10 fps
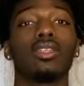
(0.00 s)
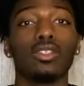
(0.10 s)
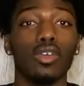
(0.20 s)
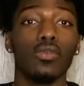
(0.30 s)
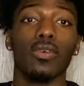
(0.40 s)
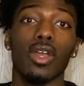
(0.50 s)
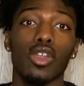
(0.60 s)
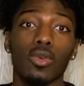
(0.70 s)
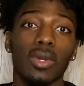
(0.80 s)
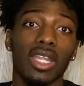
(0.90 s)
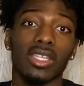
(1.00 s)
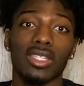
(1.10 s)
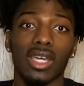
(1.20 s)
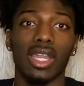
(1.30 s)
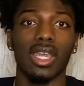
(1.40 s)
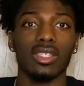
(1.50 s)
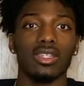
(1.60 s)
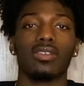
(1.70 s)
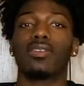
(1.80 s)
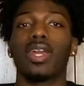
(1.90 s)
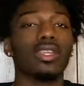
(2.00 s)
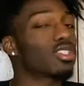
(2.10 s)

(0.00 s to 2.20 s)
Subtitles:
so far nobody has gotten the answer correct,